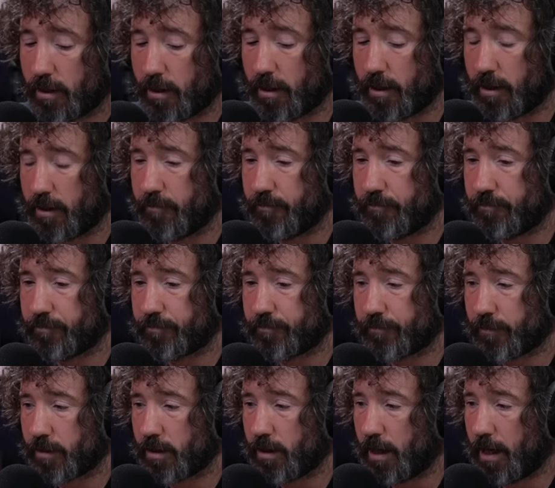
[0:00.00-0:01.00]

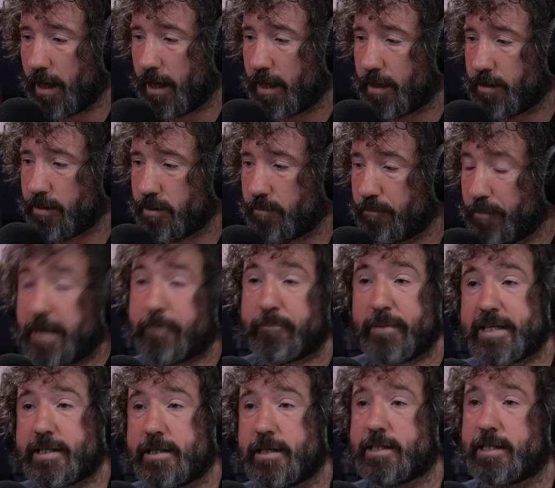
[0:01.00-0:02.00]
um, and big
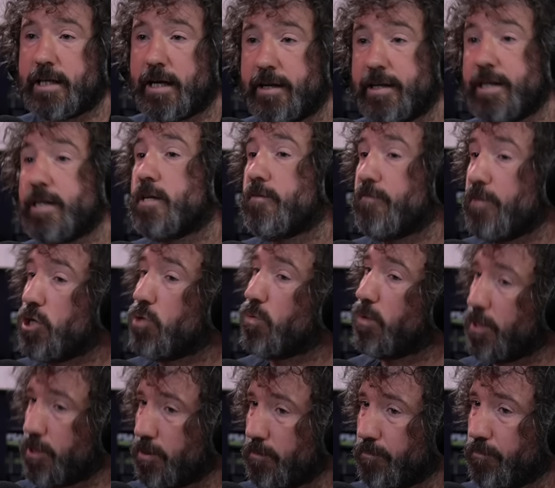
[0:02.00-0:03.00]
business and
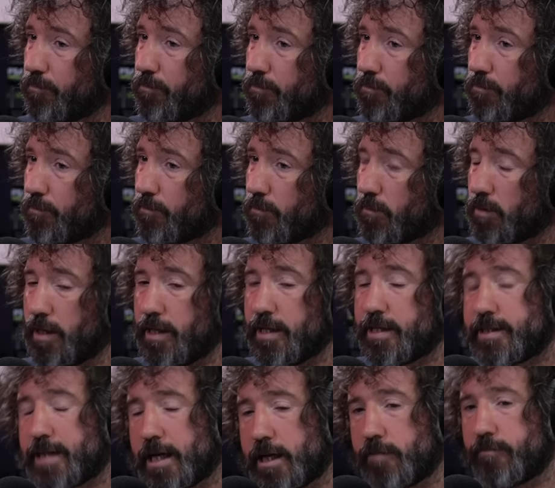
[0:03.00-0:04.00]
individualism
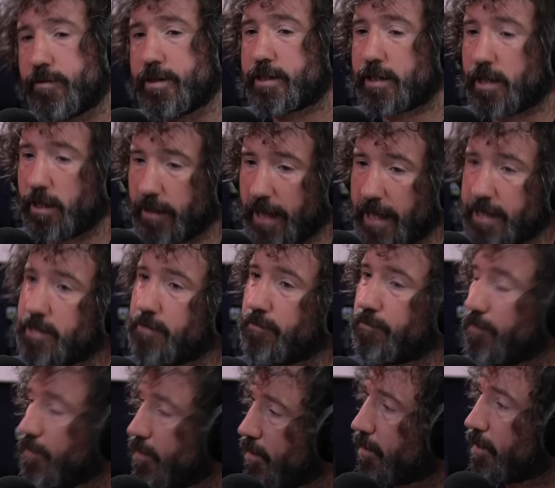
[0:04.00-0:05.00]
instead of this
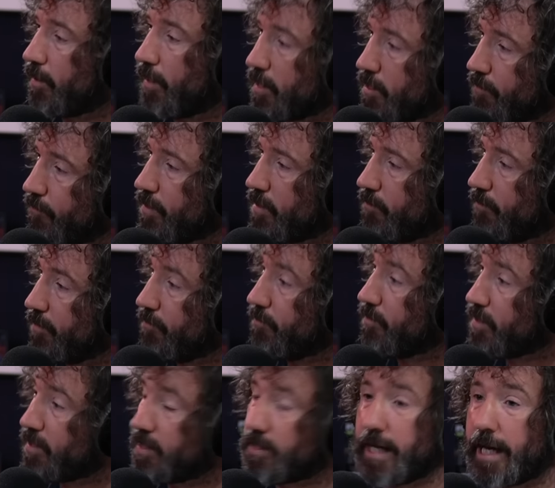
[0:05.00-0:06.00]
collective collectivism
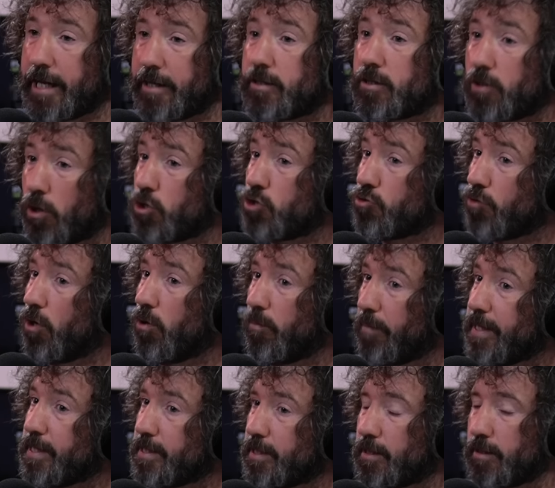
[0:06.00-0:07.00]
and state control,
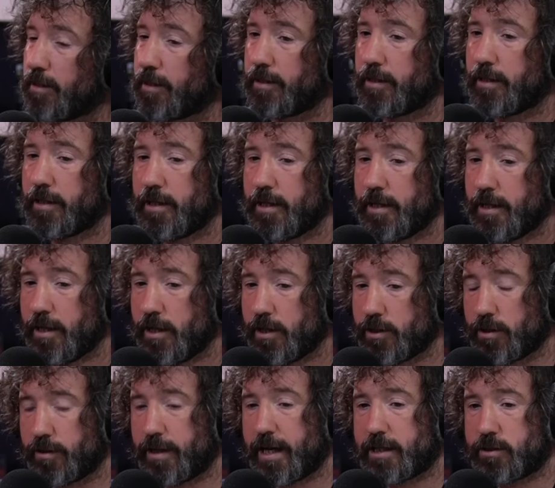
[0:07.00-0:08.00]
basically.
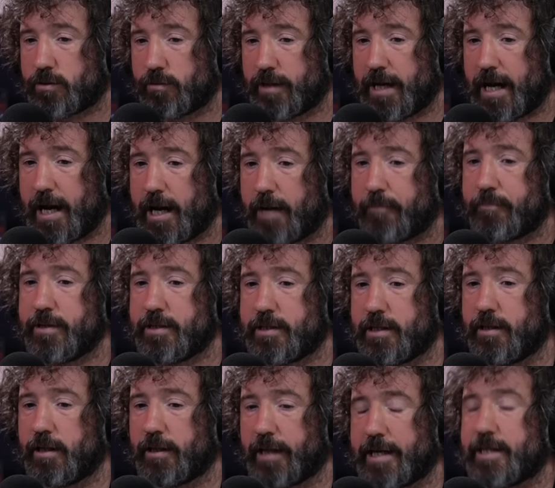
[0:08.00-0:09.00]
So that's that happens
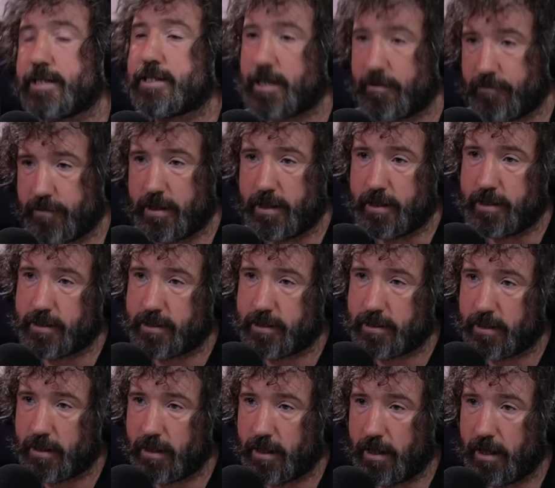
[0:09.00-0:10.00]
in the late
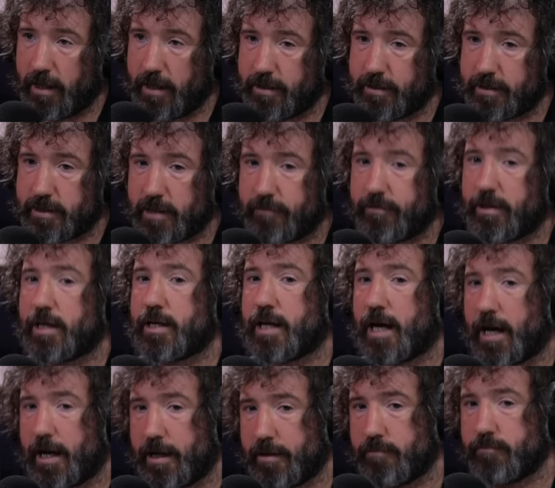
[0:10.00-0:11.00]
seventies. In seventy
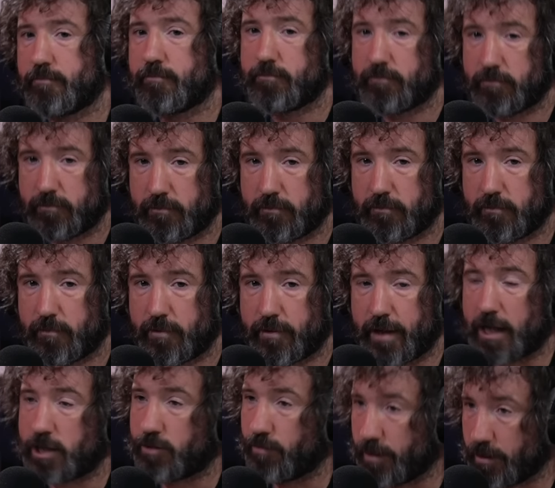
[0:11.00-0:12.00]
nine,
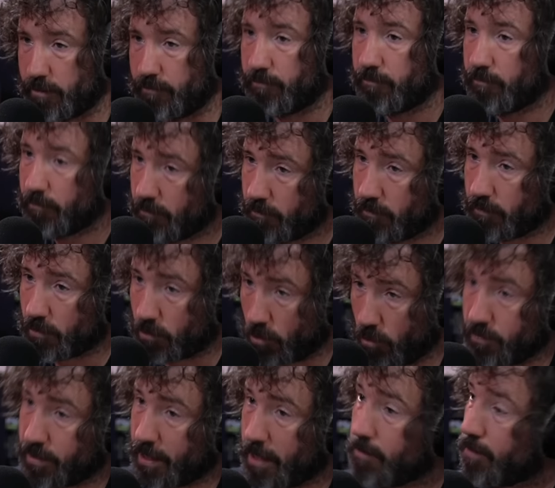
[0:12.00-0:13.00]
Thatcherism
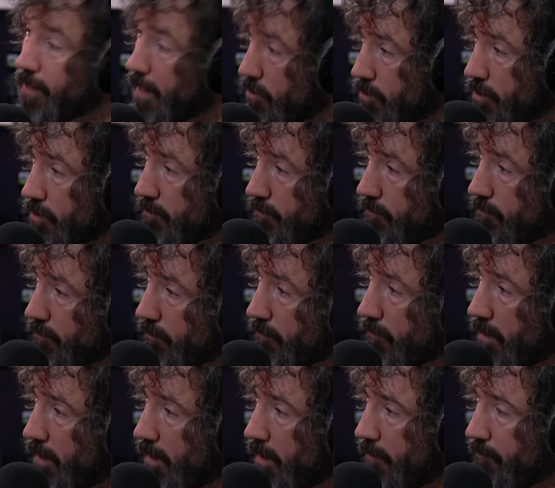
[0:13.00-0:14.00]
comes in. Thatcher's
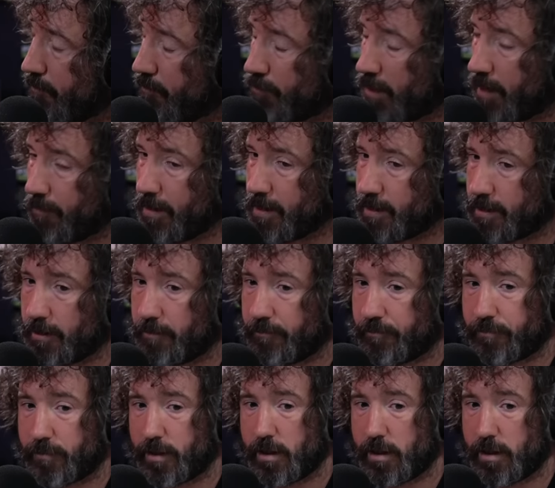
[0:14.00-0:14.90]
um, prime minister,